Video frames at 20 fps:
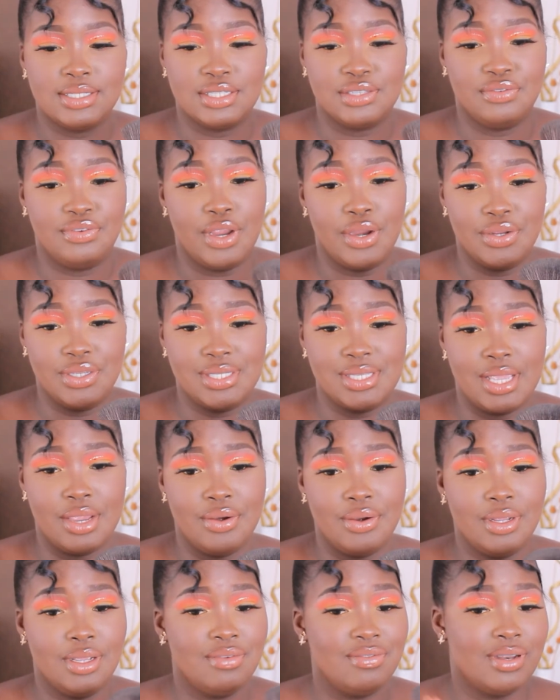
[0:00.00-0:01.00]
is very
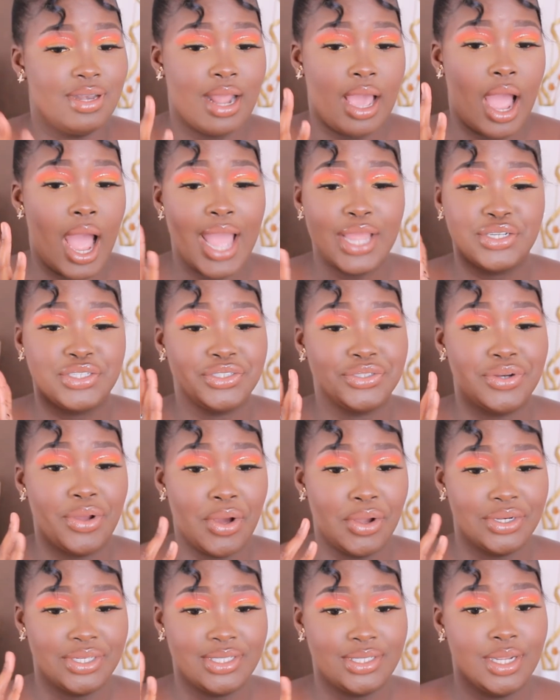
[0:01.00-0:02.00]
scary. Even now, I do
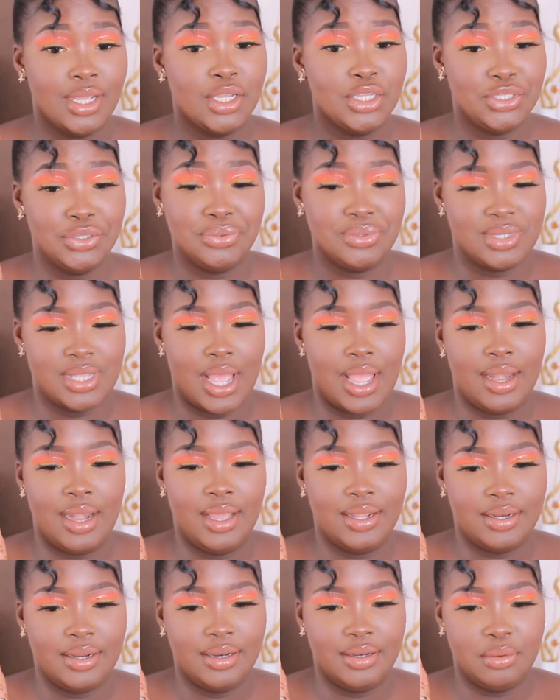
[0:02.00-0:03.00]
not use
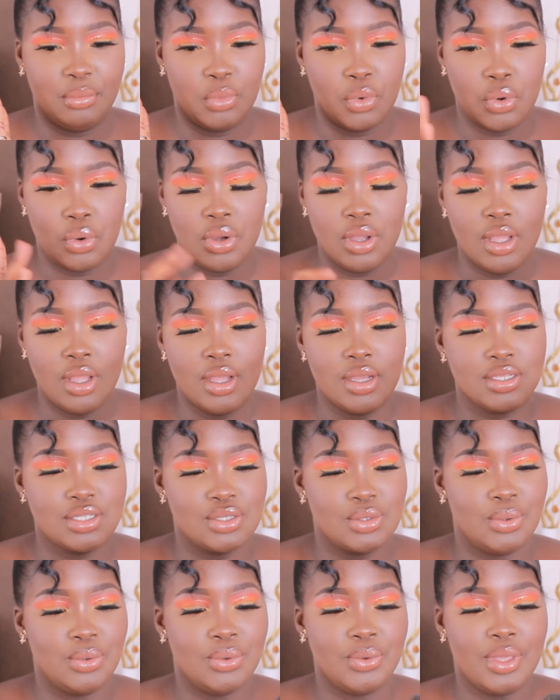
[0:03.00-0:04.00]
highlight anymore.
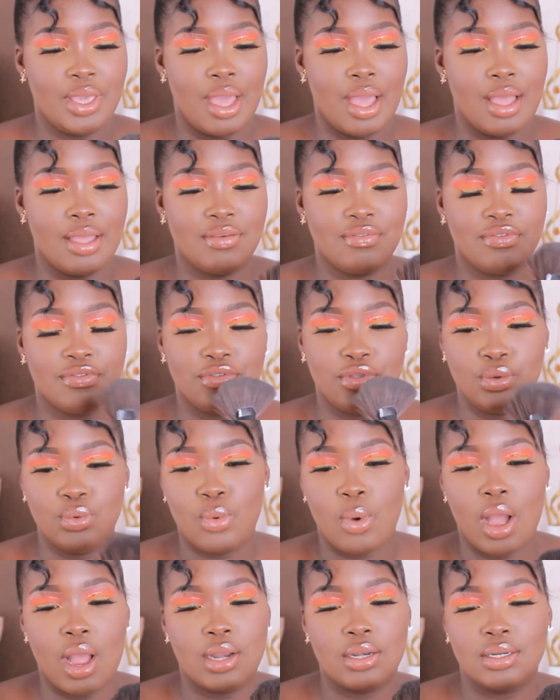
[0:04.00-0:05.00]
So yeah, if
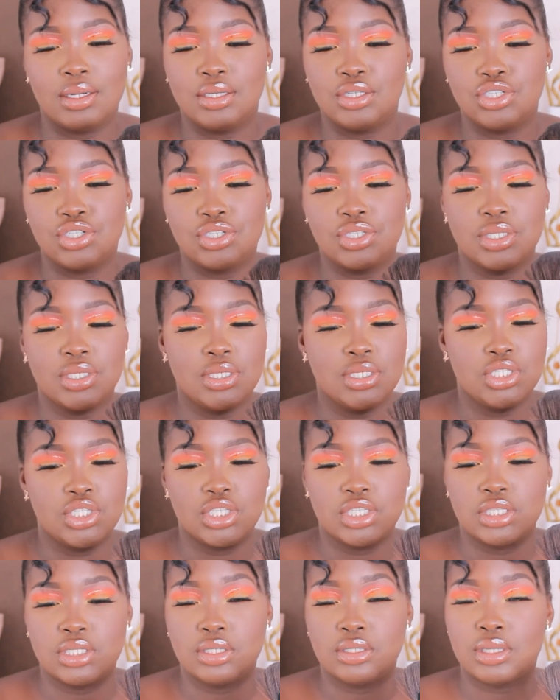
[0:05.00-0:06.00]
you are interested in
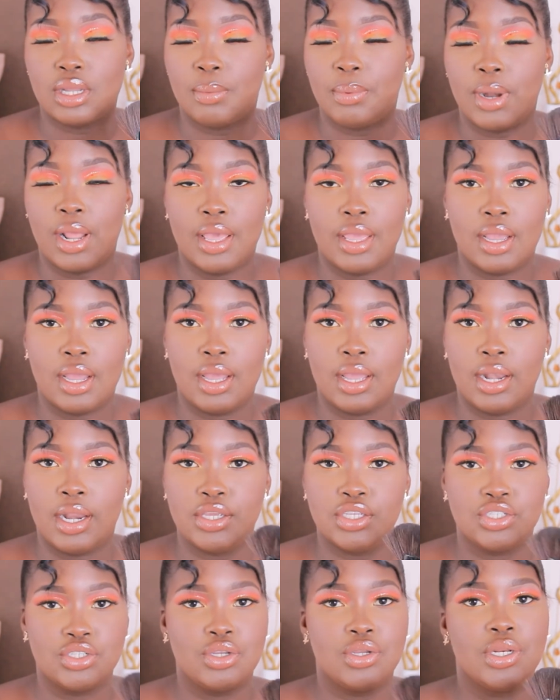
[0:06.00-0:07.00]
just applying
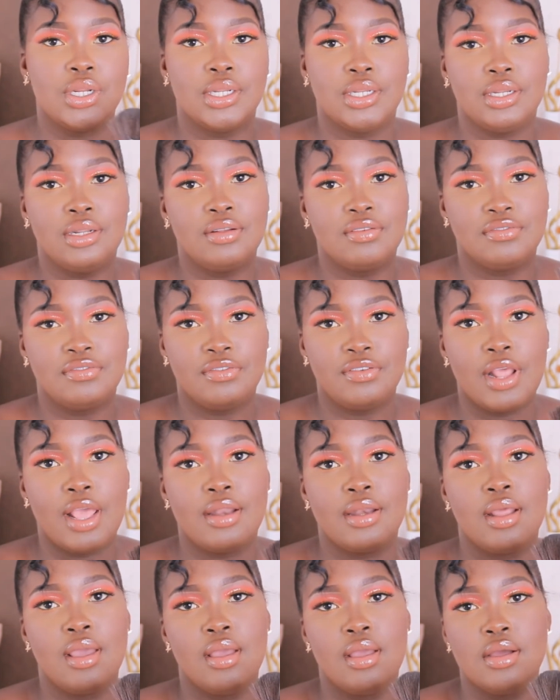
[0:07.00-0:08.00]
highlight, you're gonna need a
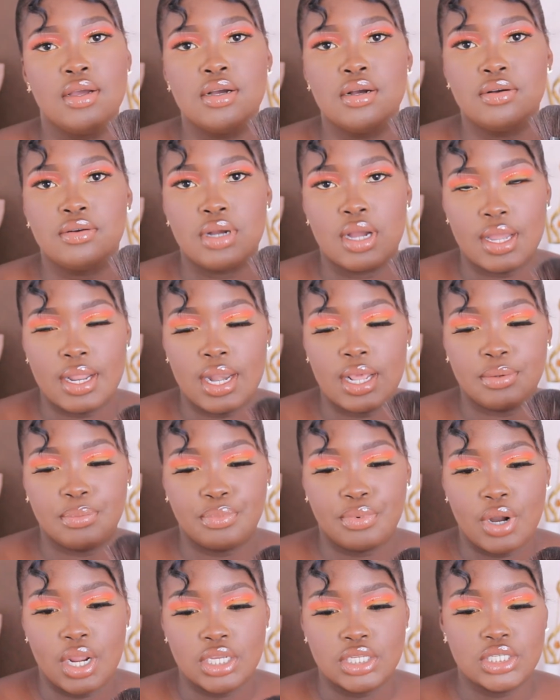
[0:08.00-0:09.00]
fan highlight
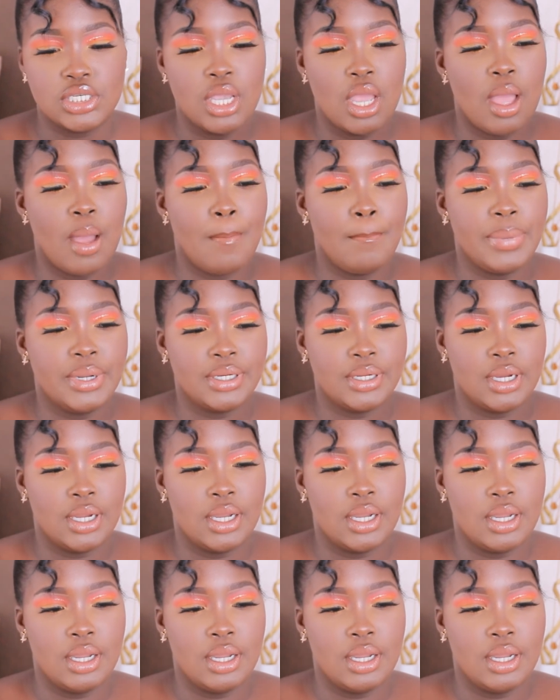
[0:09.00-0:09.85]
brush. But